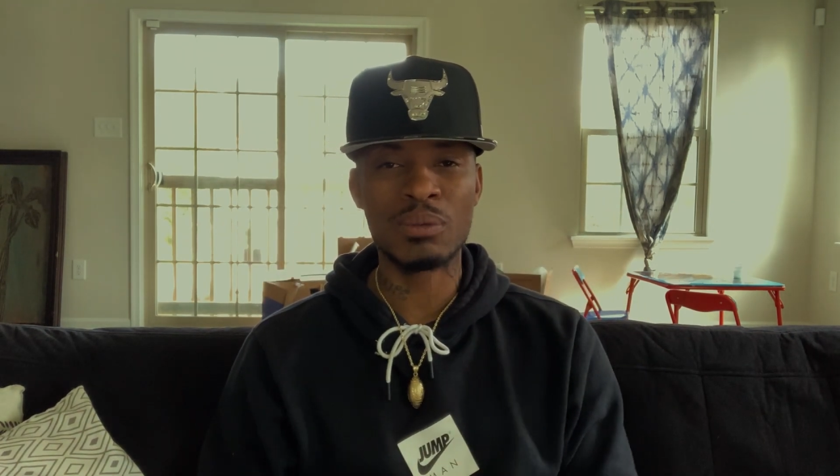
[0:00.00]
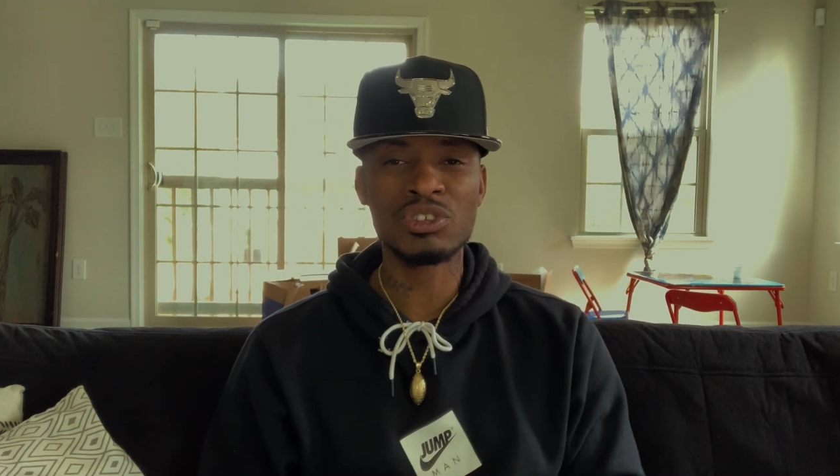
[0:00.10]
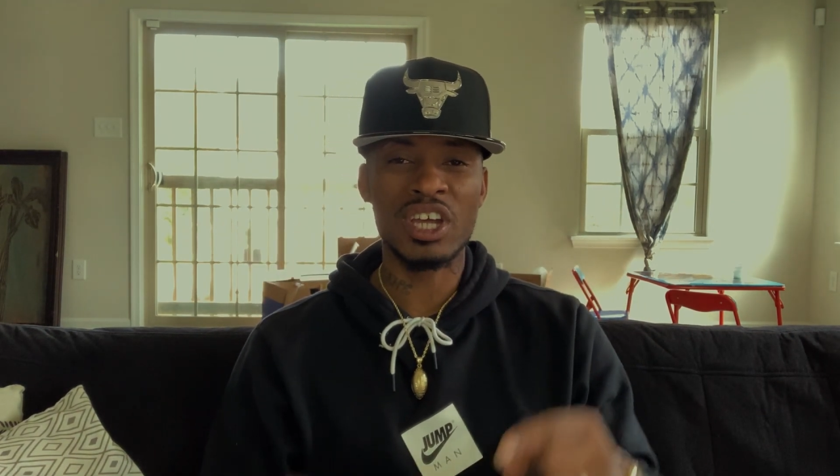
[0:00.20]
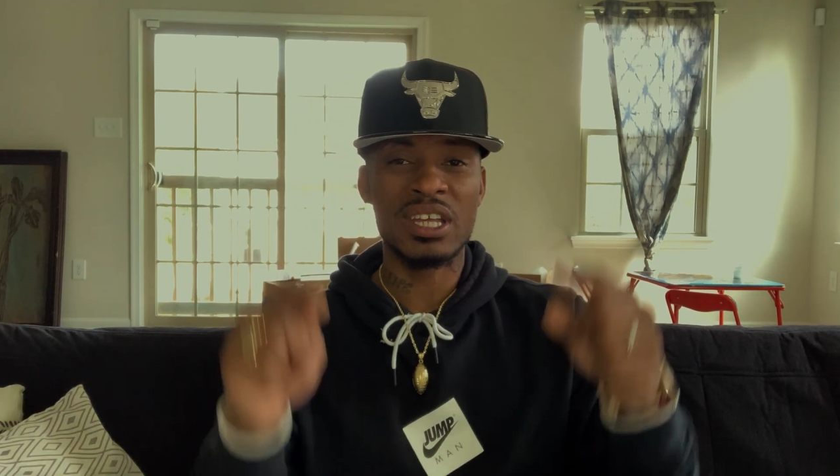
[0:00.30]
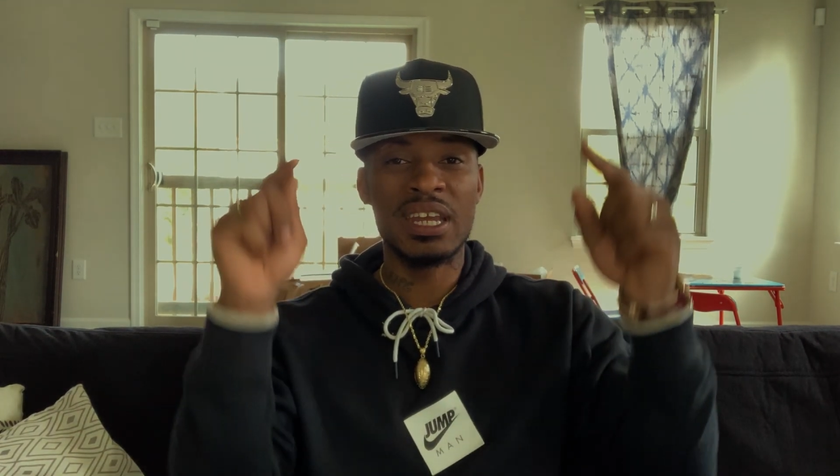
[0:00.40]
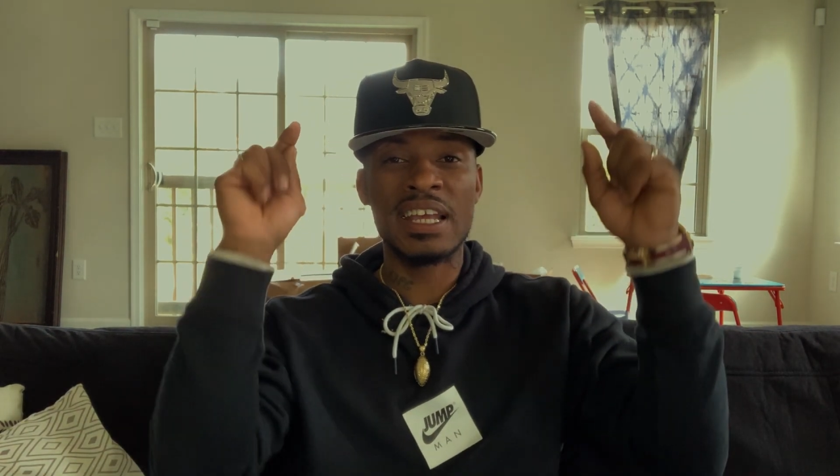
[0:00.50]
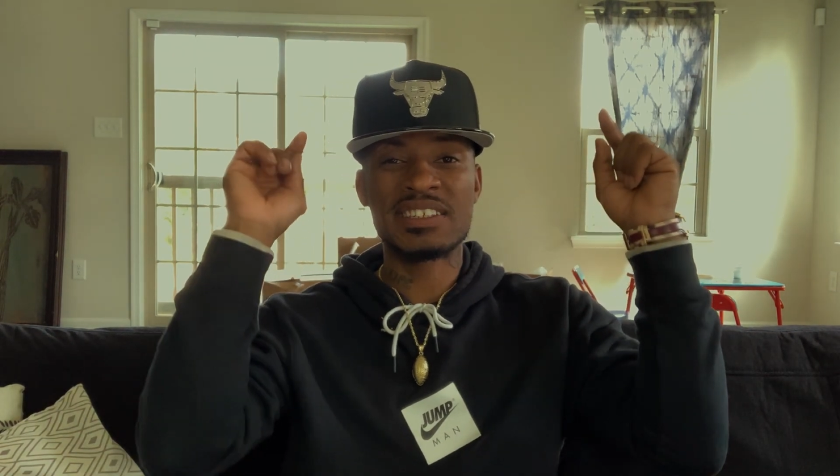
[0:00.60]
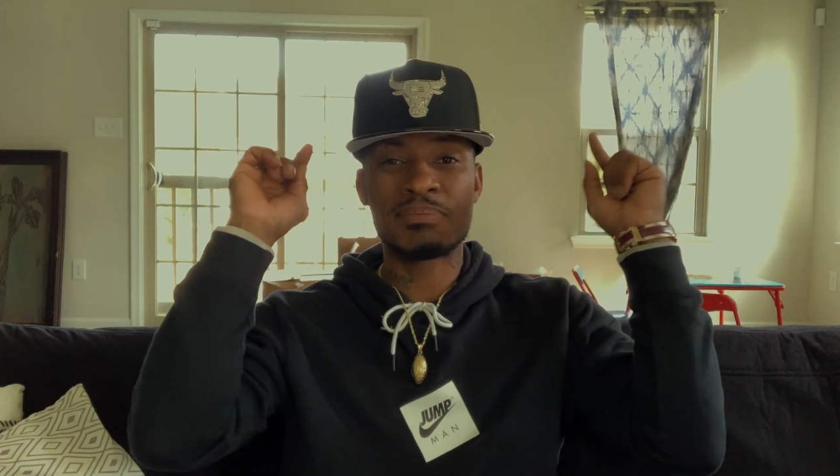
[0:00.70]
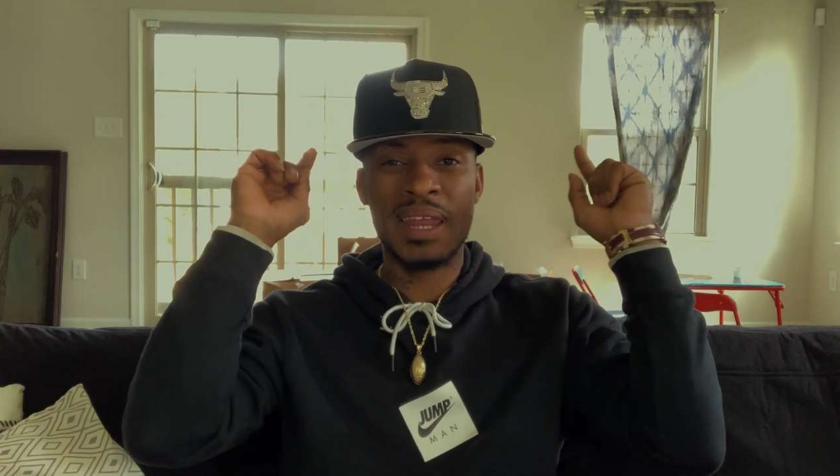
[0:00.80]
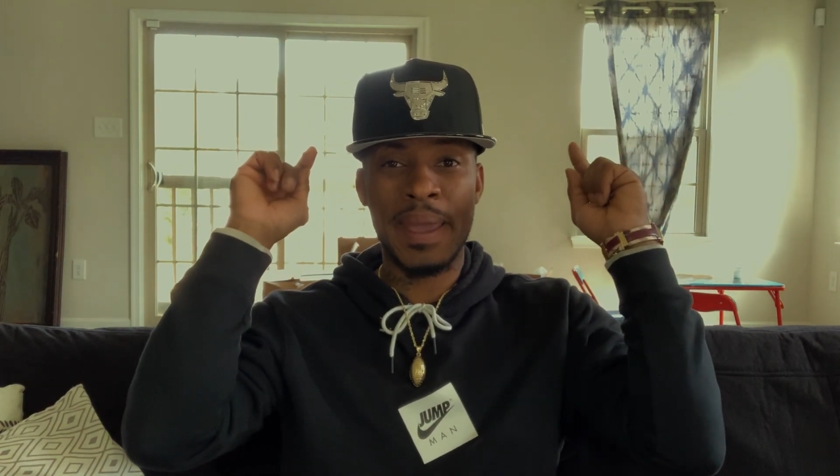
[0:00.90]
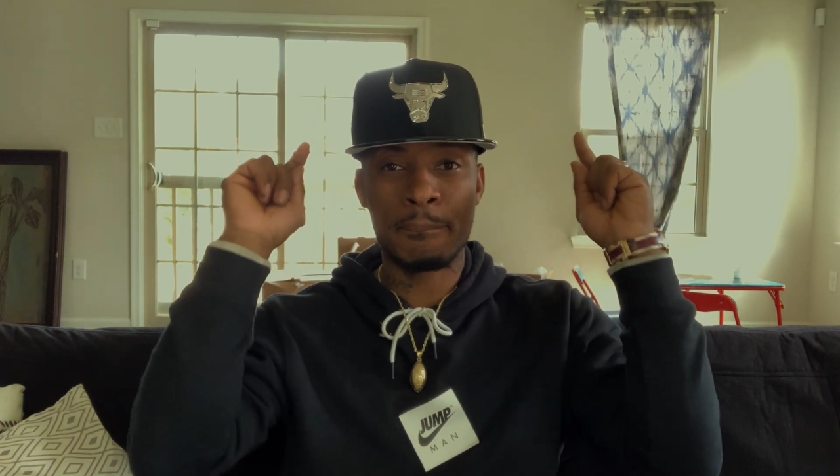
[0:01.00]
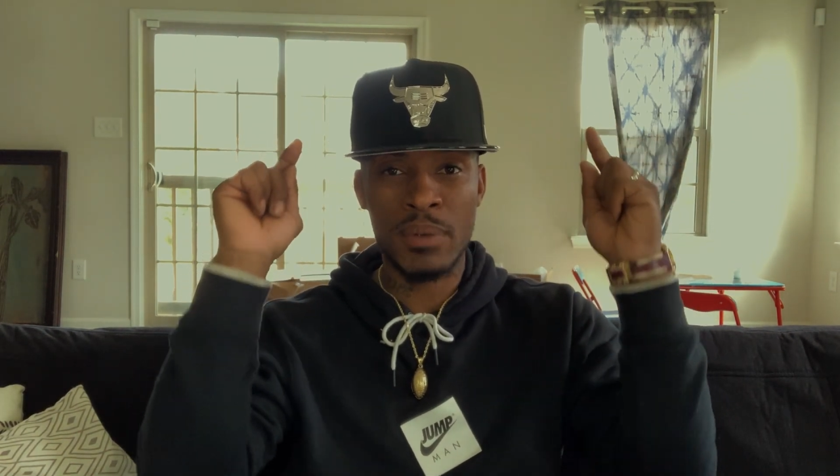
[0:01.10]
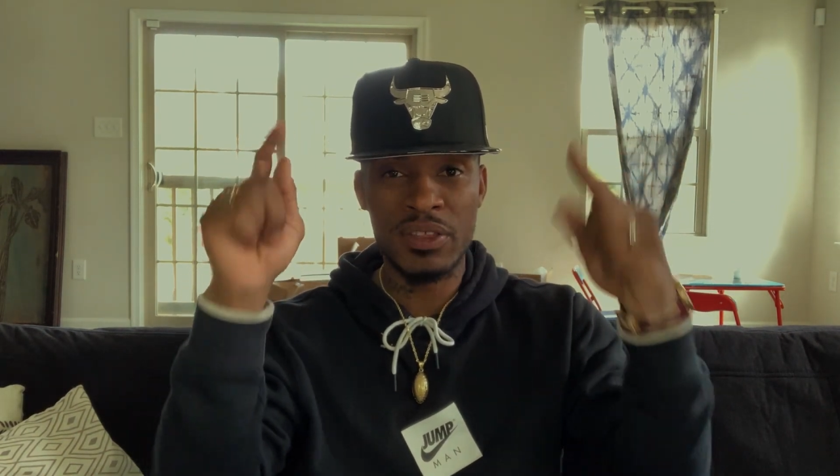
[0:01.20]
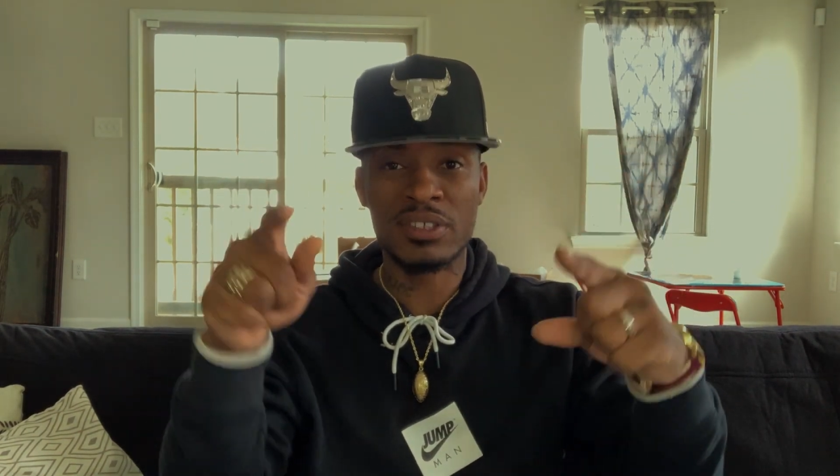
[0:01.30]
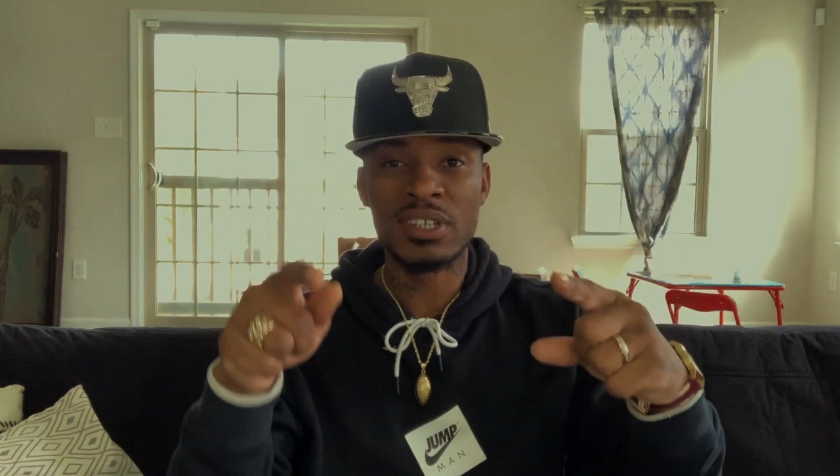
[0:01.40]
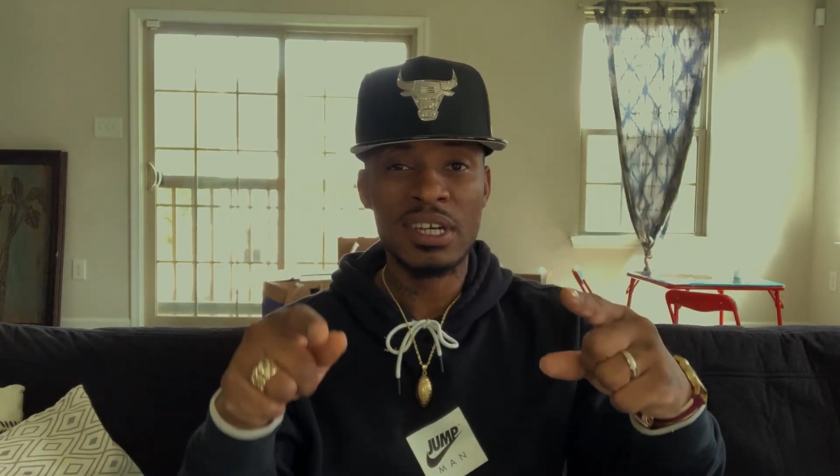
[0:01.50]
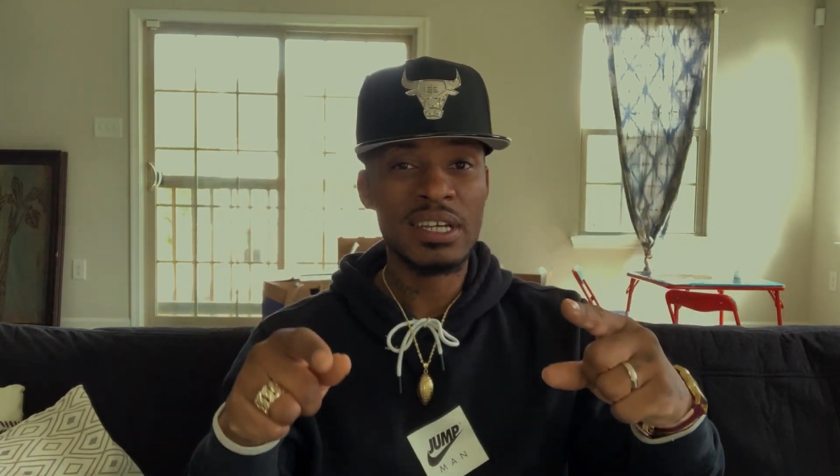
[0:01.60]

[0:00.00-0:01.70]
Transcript: I wish I could name some black brothers